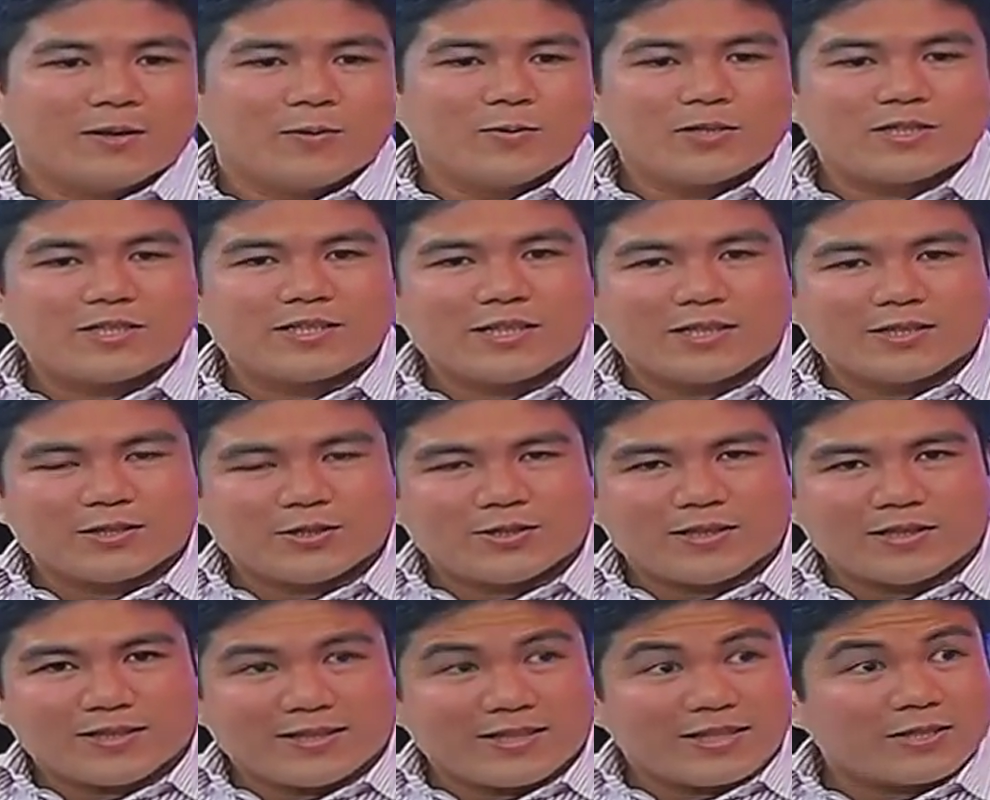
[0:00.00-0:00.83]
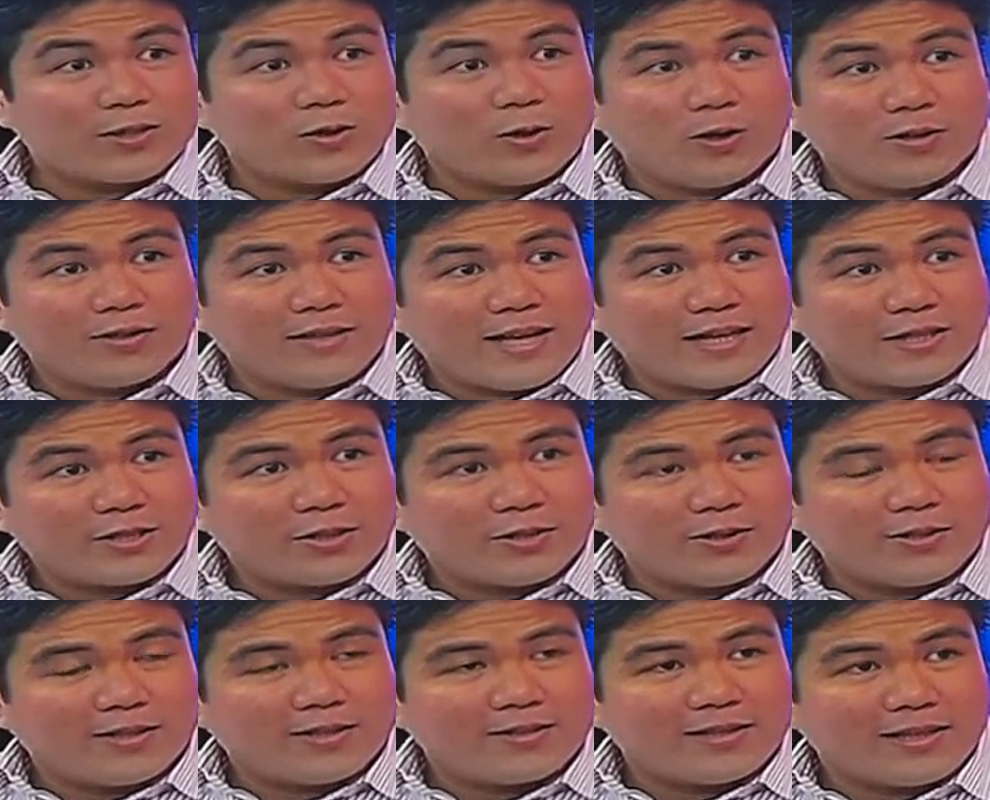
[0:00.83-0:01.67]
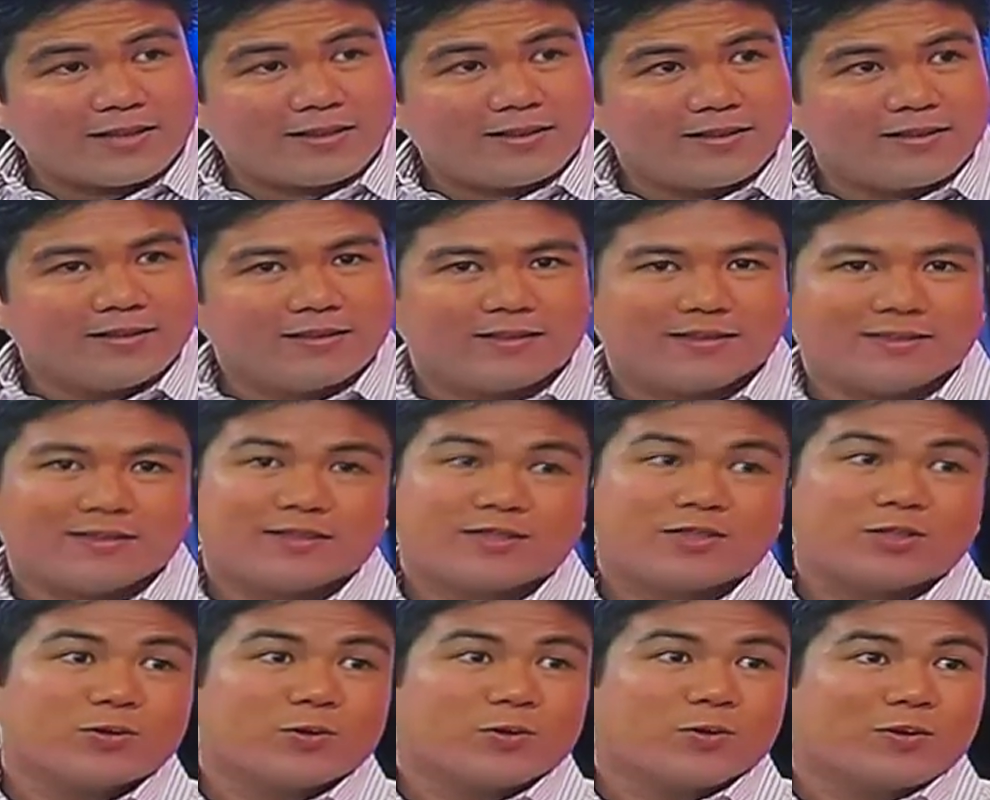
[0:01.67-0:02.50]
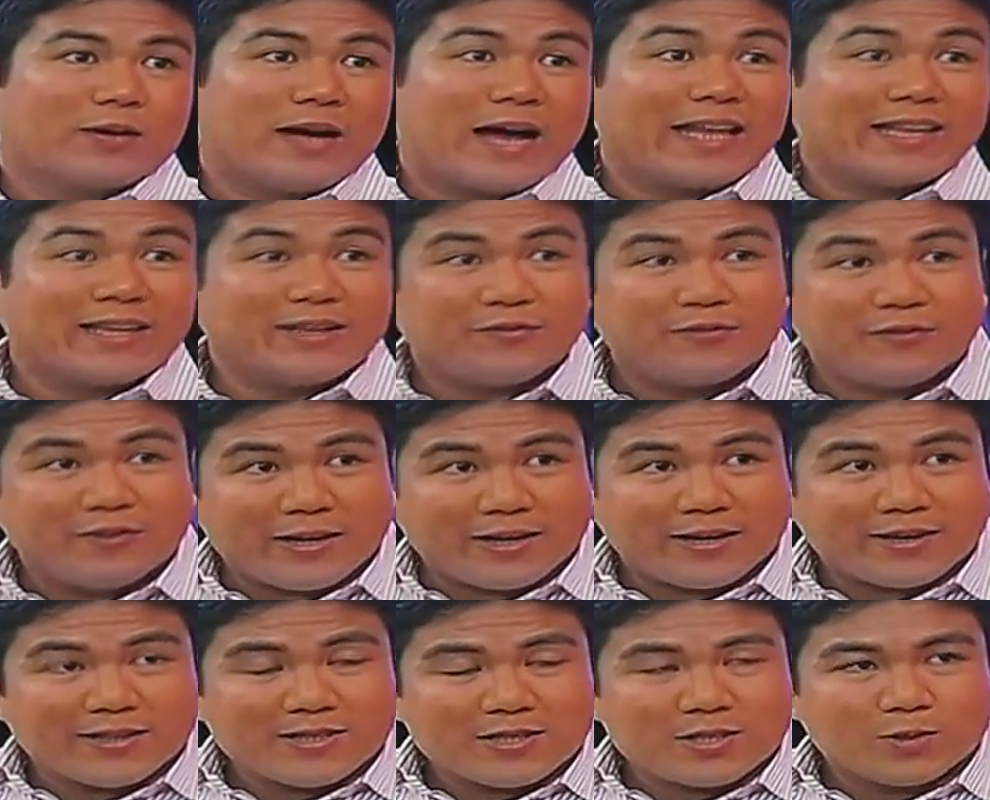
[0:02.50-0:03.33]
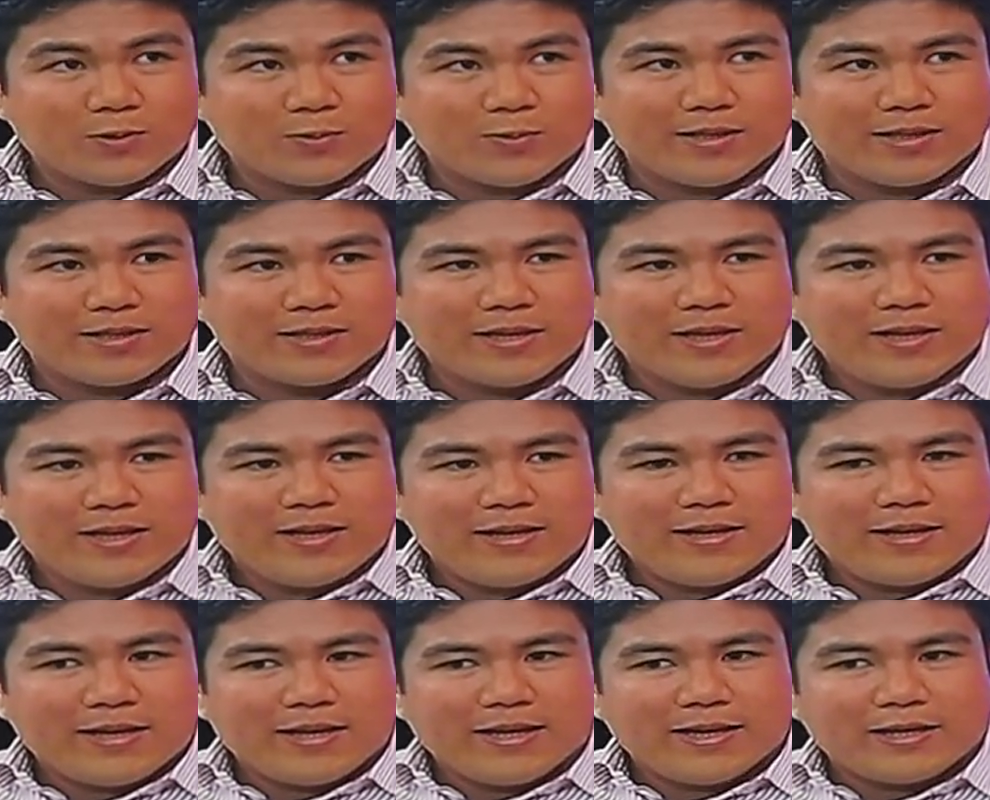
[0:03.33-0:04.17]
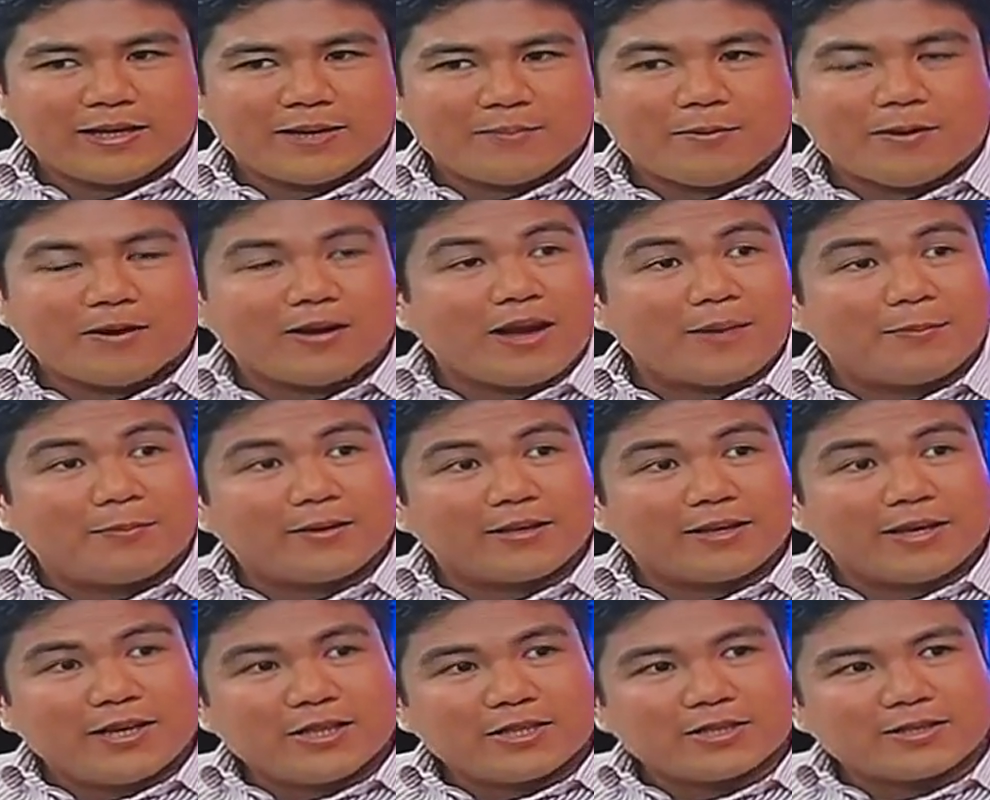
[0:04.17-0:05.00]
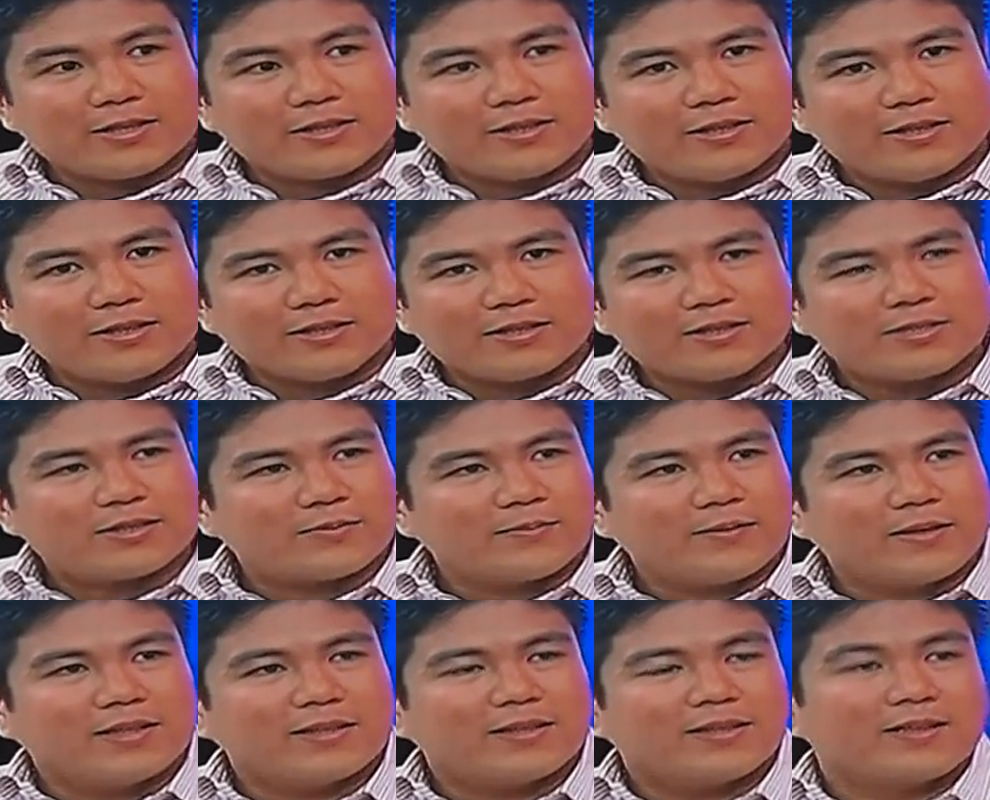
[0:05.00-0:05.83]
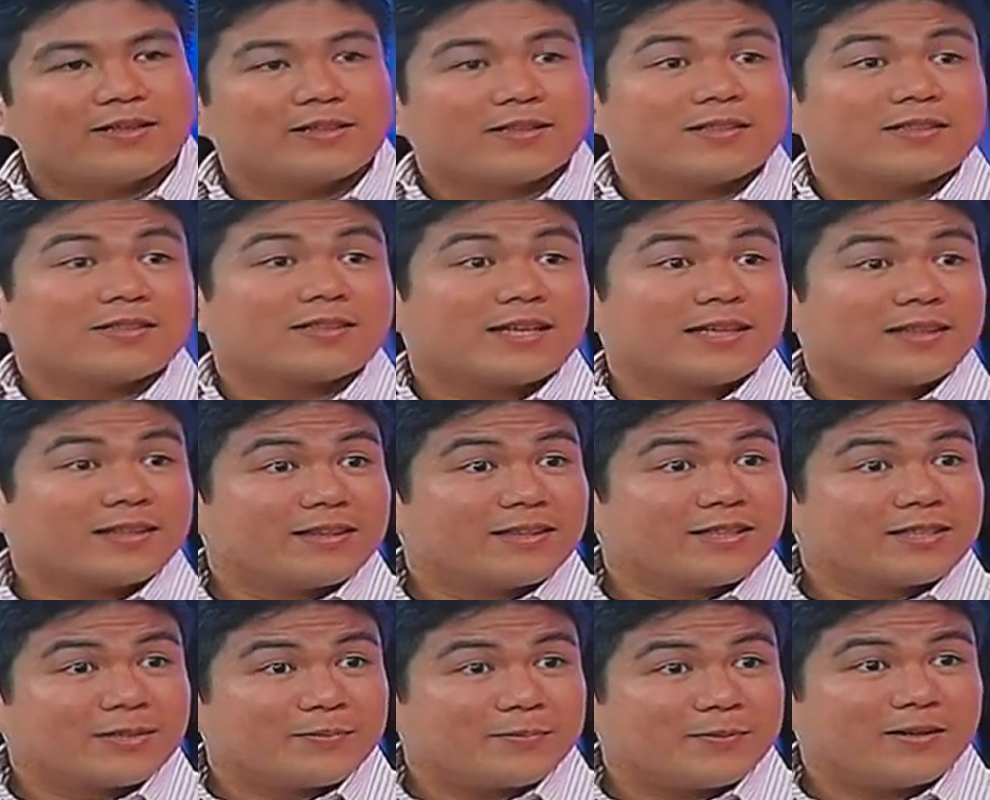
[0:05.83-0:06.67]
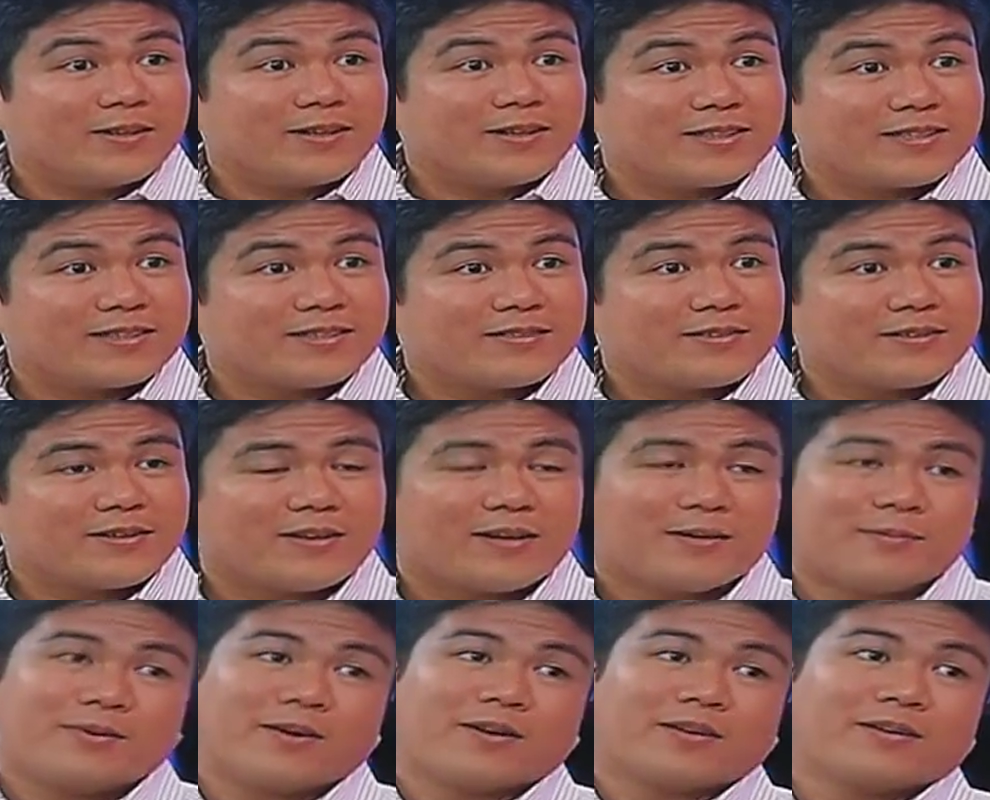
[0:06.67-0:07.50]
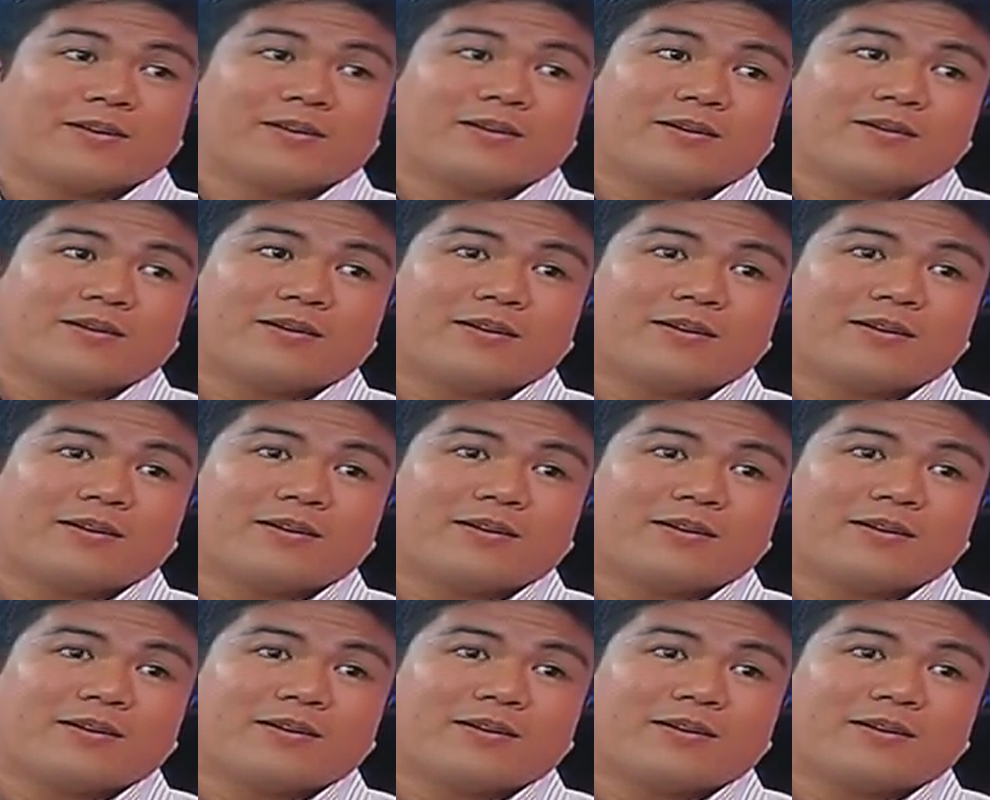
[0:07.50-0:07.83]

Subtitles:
which tells you that this is all natural, that there's no added fragrance to it. And upon application, the scent disappears about a